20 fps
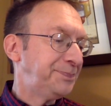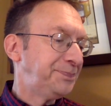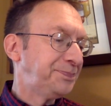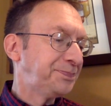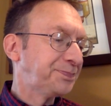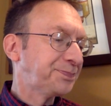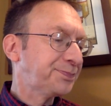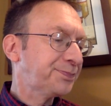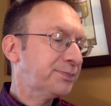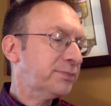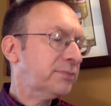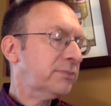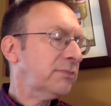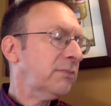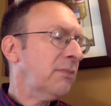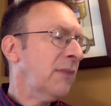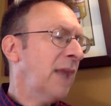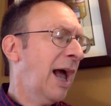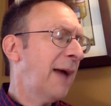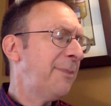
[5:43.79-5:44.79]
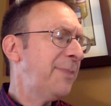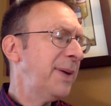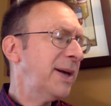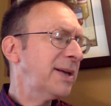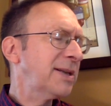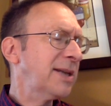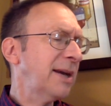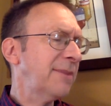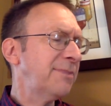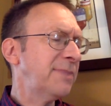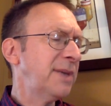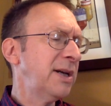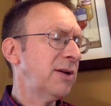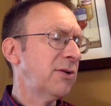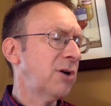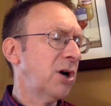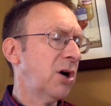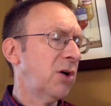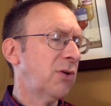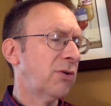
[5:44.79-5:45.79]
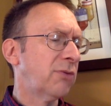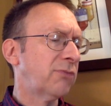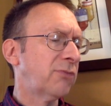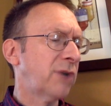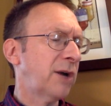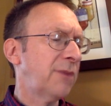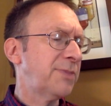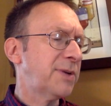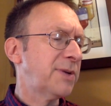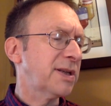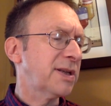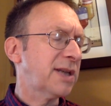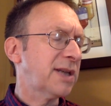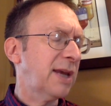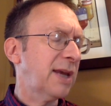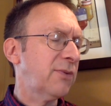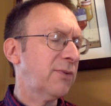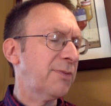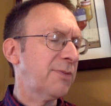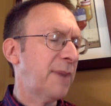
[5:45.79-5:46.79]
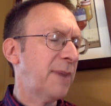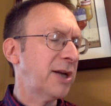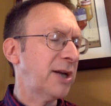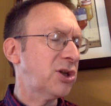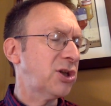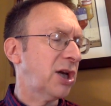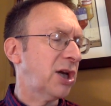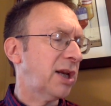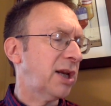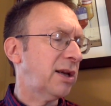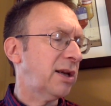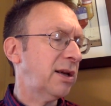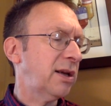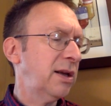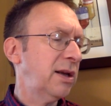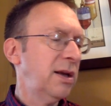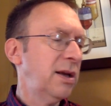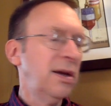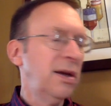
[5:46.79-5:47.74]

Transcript: I picked up Nero and rubbed his head with my chin.